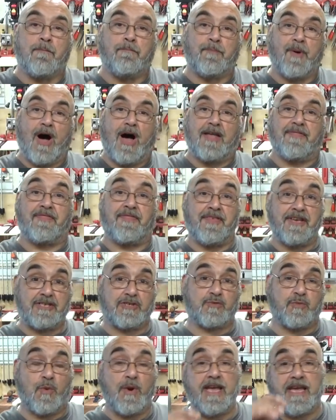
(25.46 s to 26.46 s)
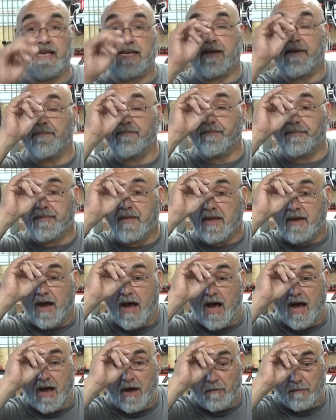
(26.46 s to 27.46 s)
But this week,
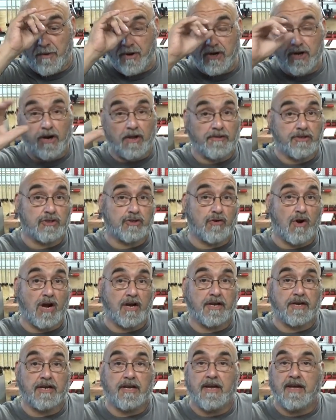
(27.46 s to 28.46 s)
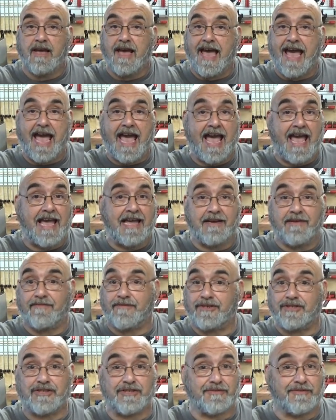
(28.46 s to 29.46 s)
uh, put it on the truck, and
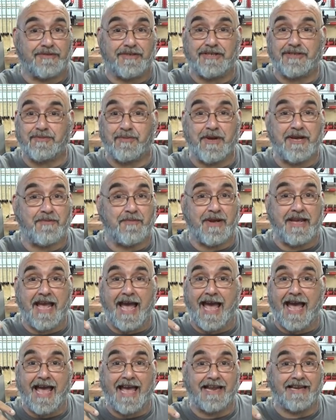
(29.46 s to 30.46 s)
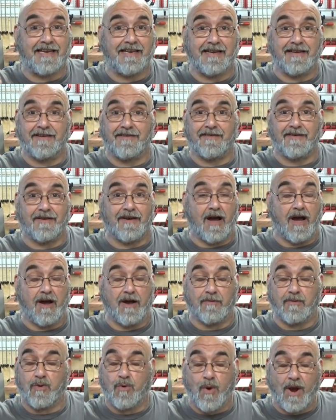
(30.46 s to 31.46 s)
this week we had
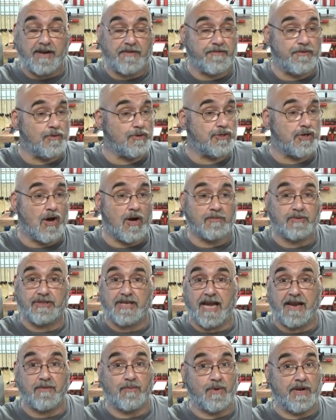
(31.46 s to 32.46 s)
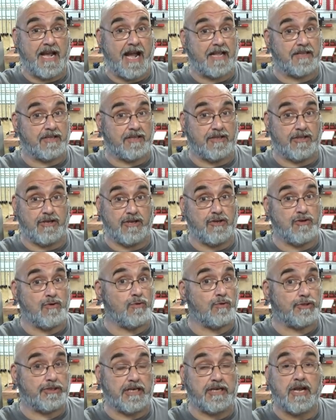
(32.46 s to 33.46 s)
uh, quite a few jobs that we got to
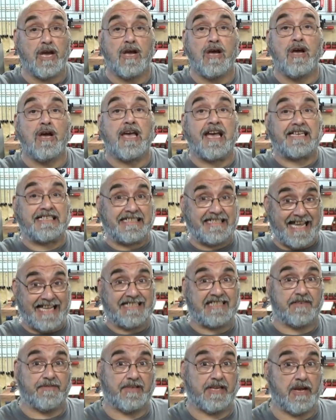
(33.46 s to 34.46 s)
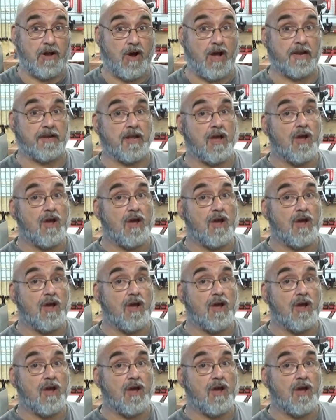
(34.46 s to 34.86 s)
use it extensively on.